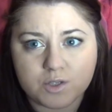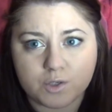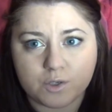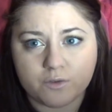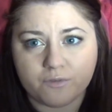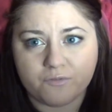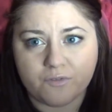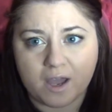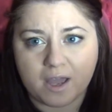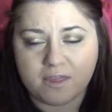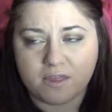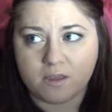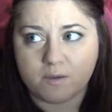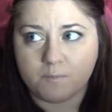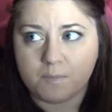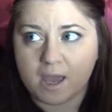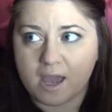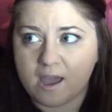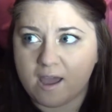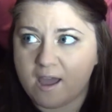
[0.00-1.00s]
You can find
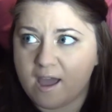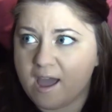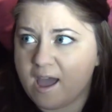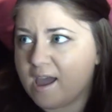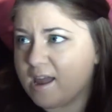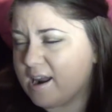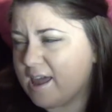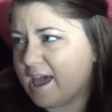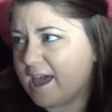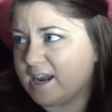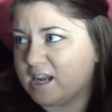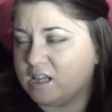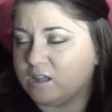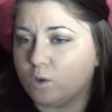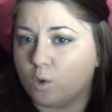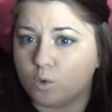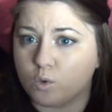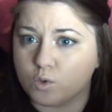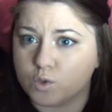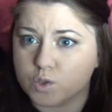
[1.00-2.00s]
them at any
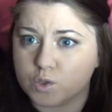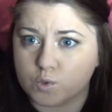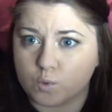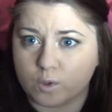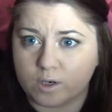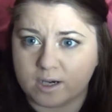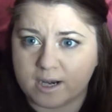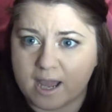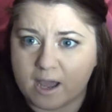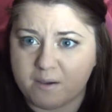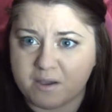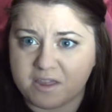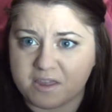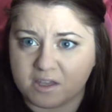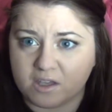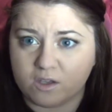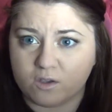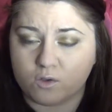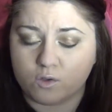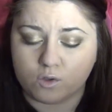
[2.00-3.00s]
local store now. I
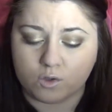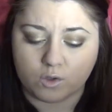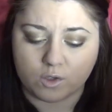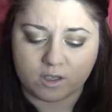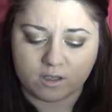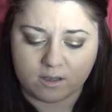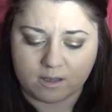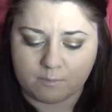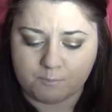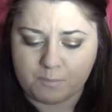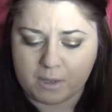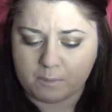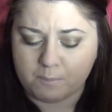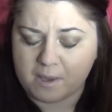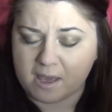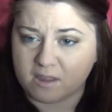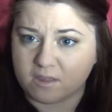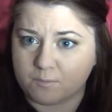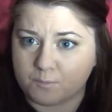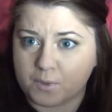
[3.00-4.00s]
think you could look at like Bed
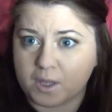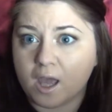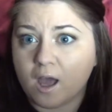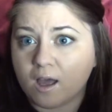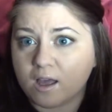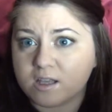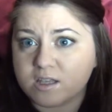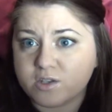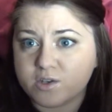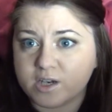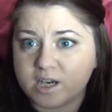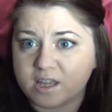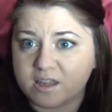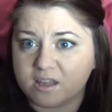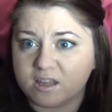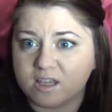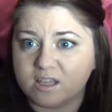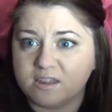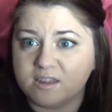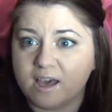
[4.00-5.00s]
Bath & Beyond's or
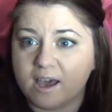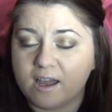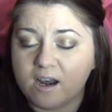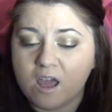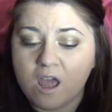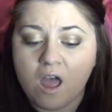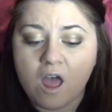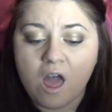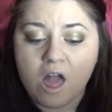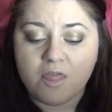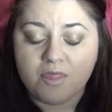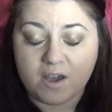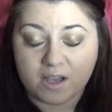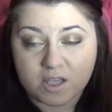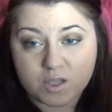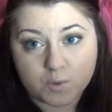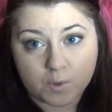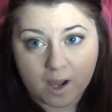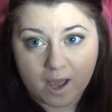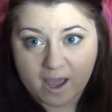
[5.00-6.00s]
anything like that.
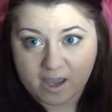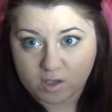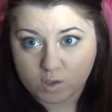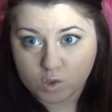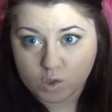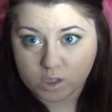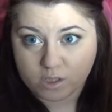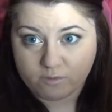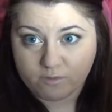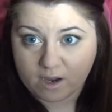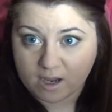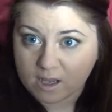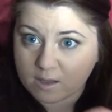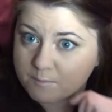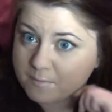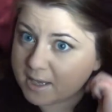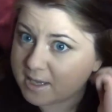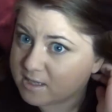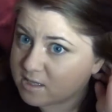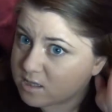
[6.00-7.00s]
That's what I usually
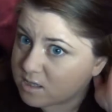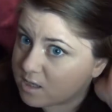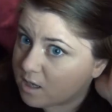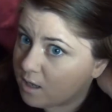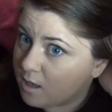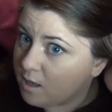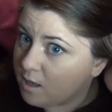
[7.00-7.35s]
recommend.